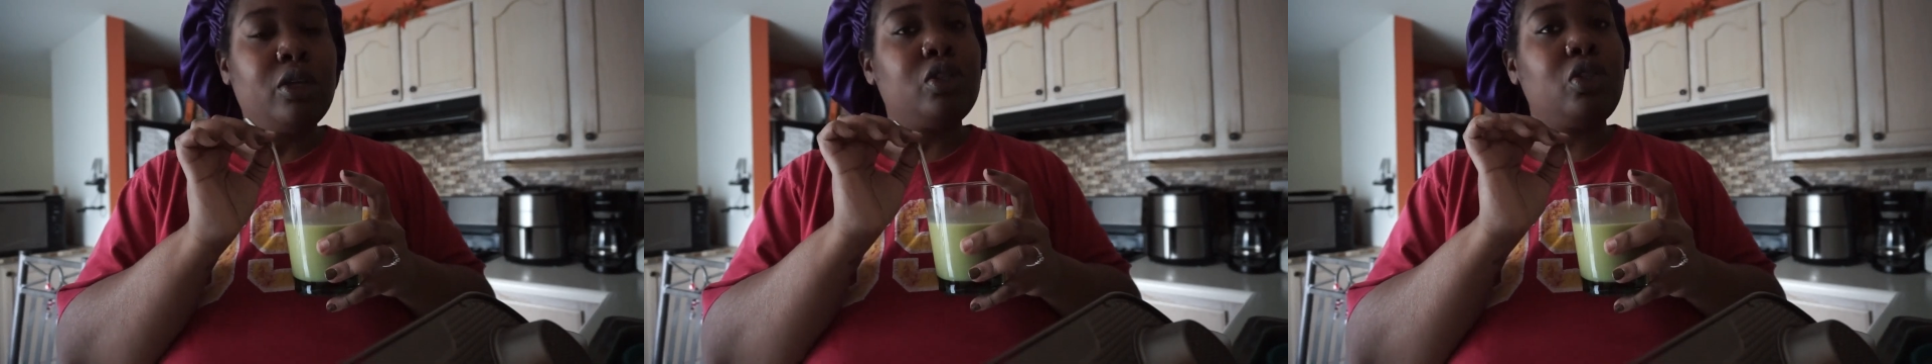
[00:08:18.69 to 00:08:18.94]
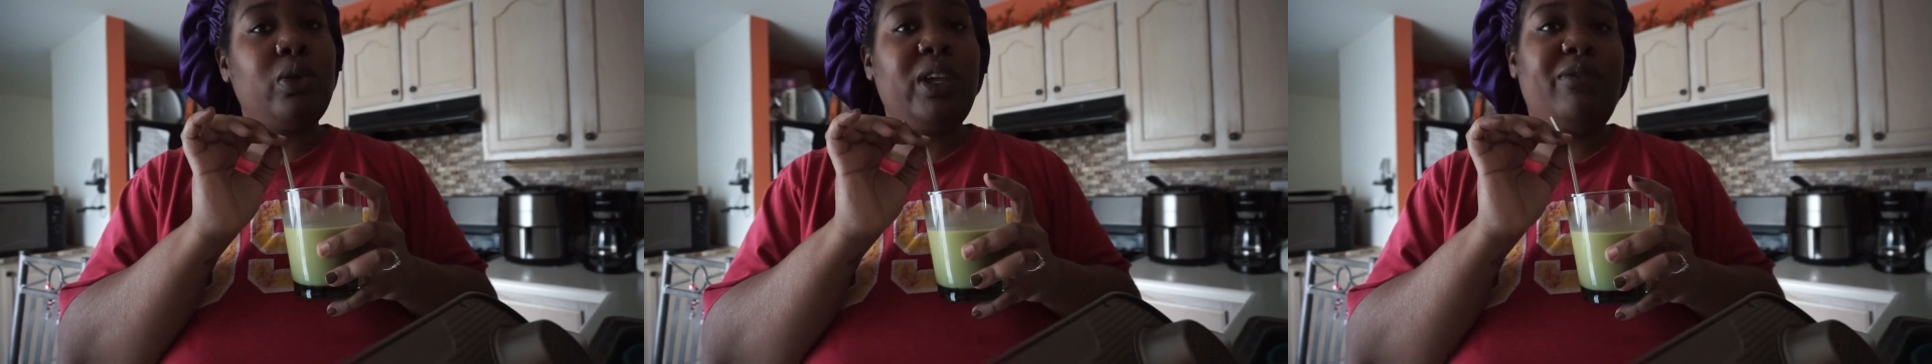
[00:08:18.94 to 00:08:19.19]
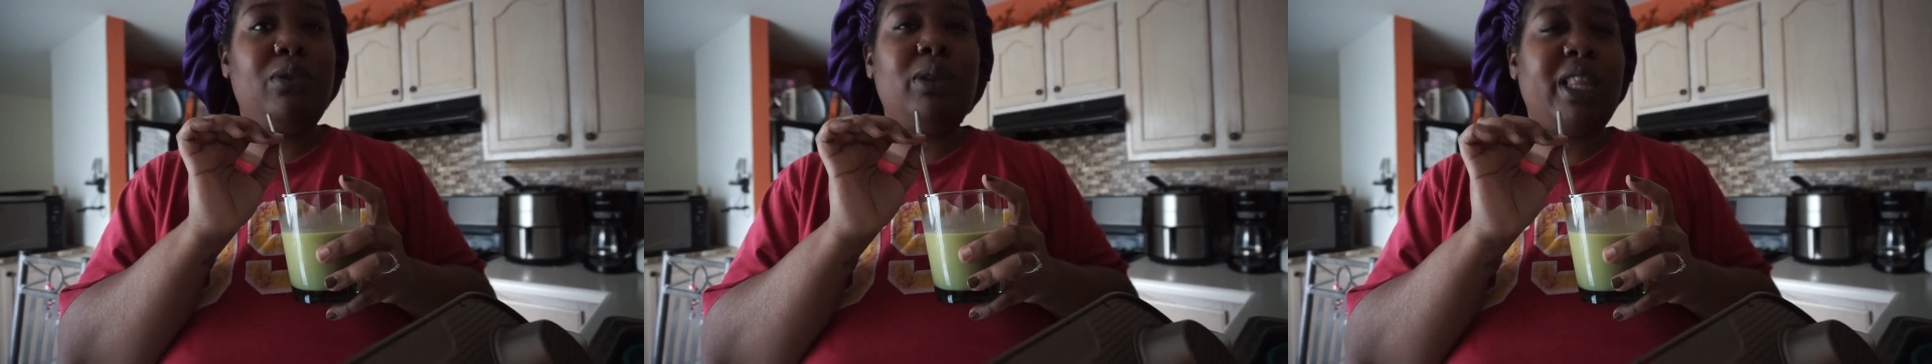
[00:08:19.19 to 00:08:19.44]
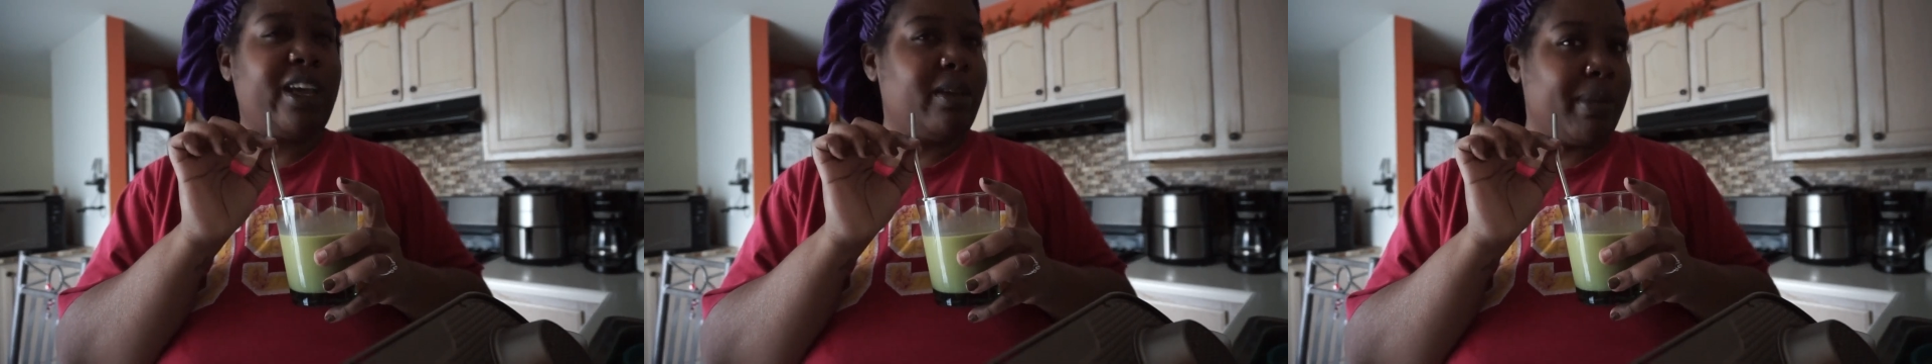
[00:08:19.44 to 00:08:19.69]
So if you
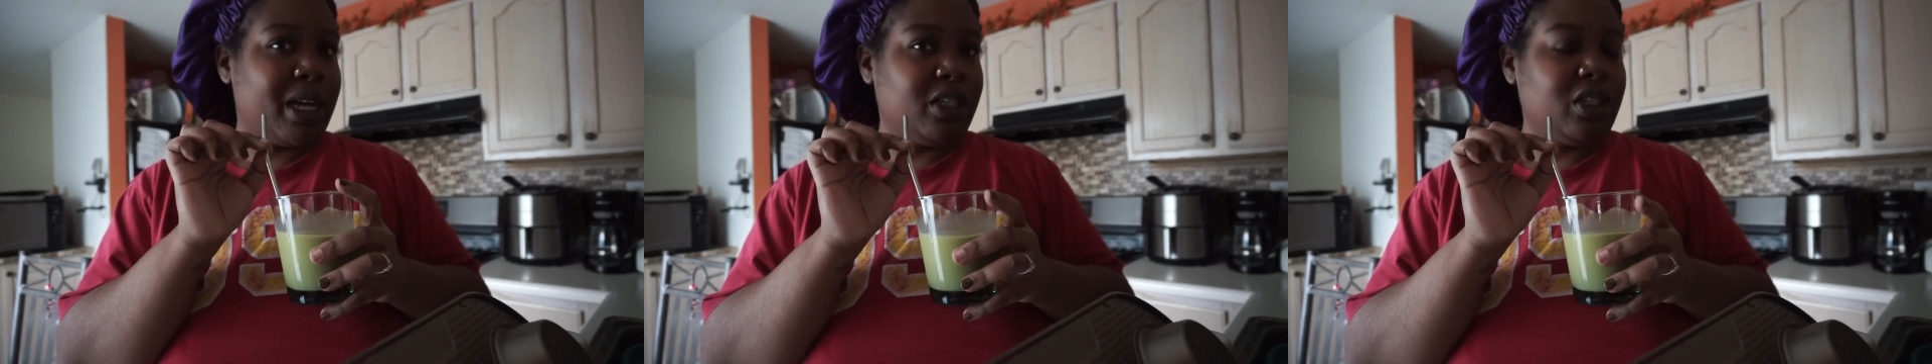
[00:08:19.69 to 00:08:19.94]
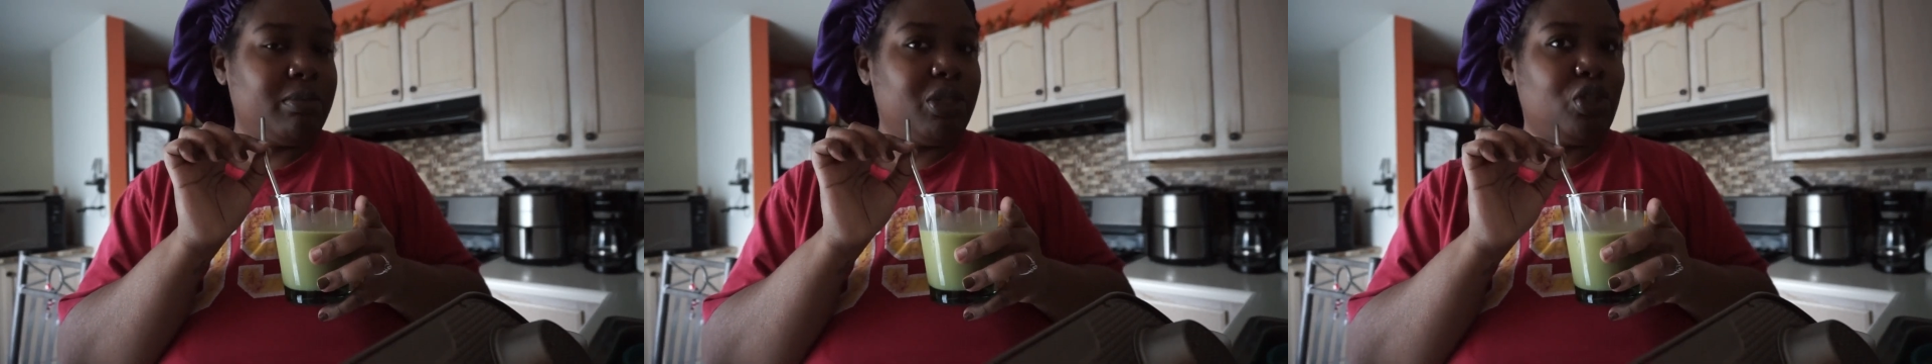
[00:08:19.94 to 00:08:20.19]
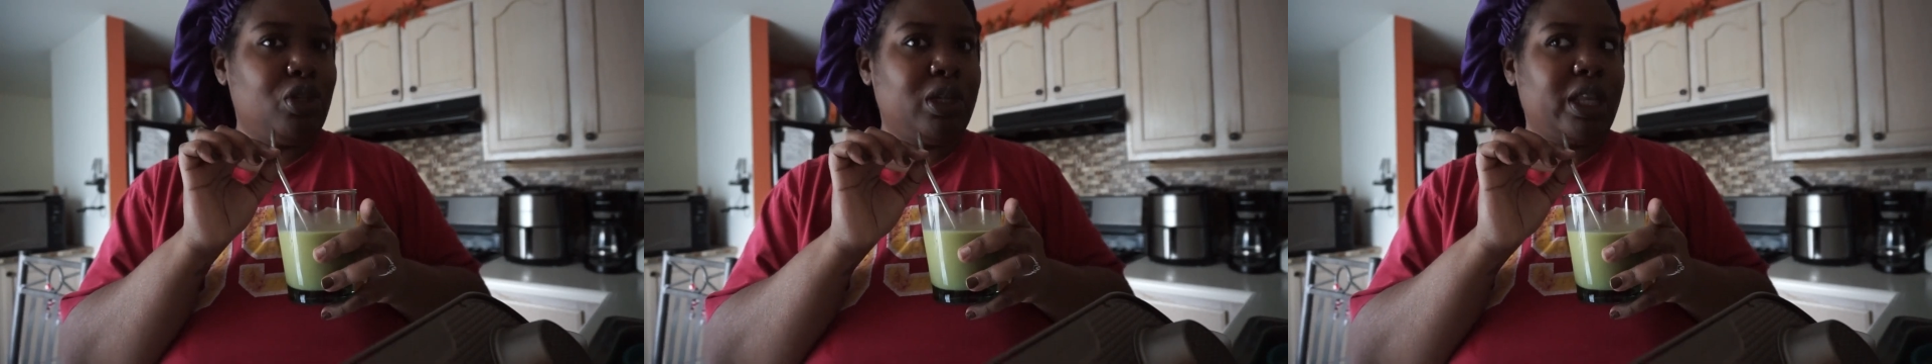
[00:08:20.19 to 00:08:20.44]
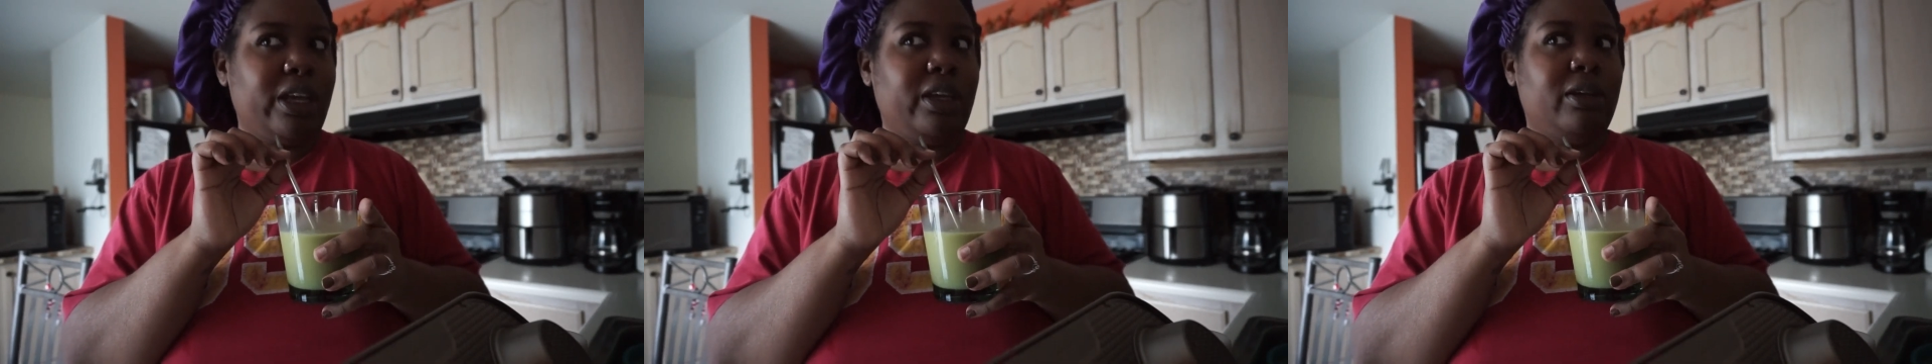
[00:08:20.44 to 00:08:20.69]
like matcha but you
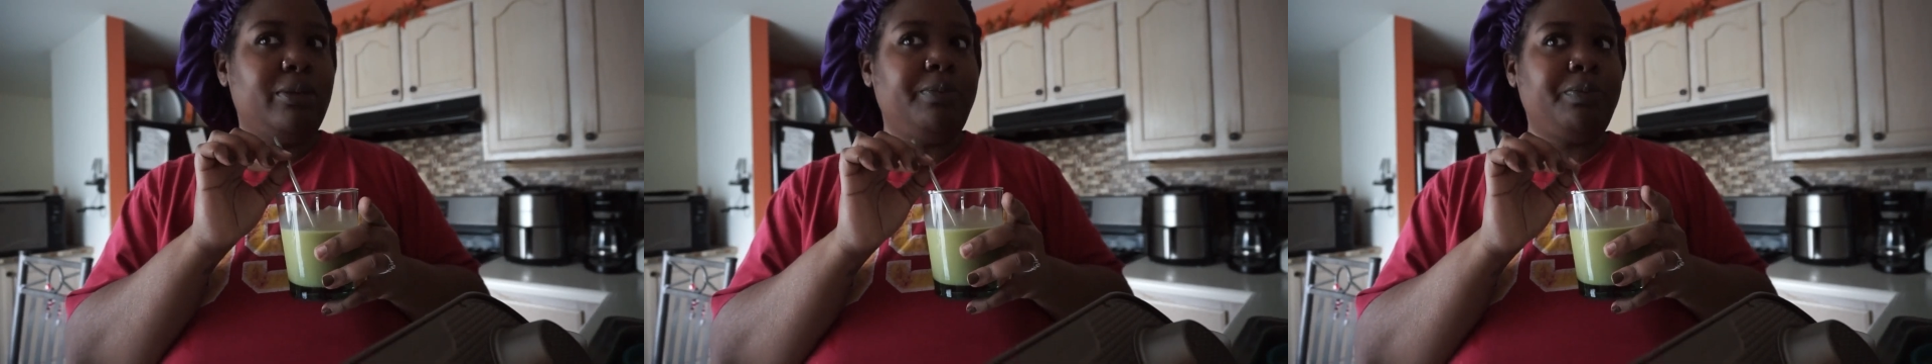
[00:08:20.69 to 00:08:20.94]
don't like